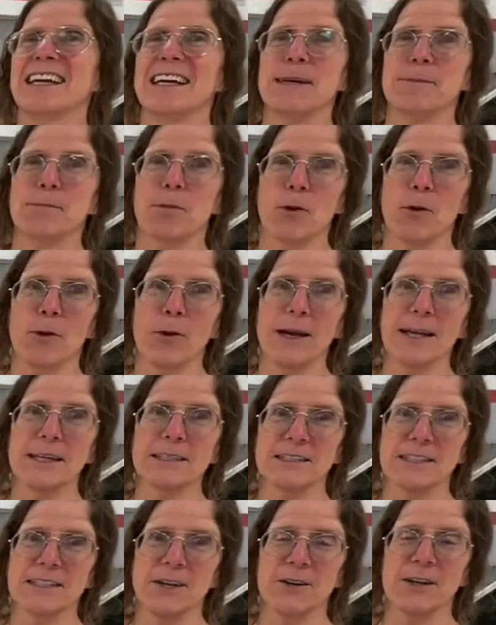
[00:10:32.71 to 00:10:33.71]

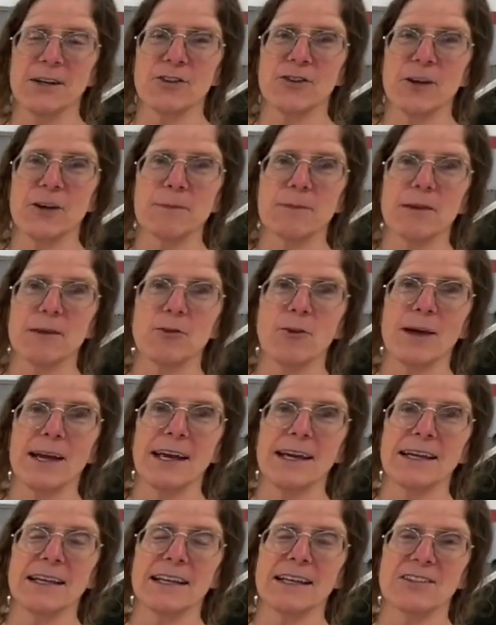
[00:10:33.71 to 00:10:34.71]
employees here at Dream
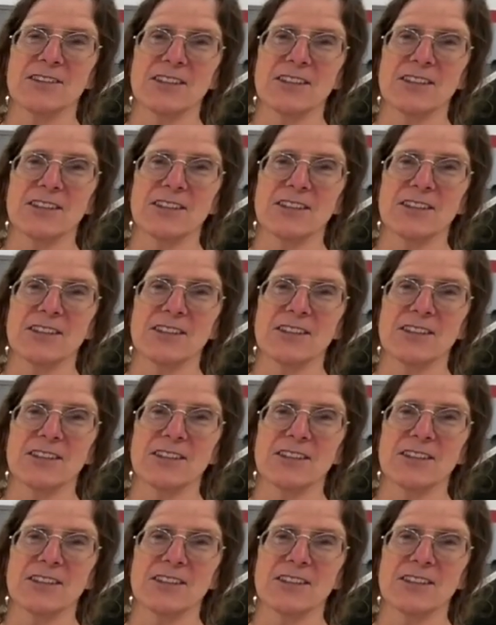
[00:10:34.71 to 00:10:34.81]
Giveaway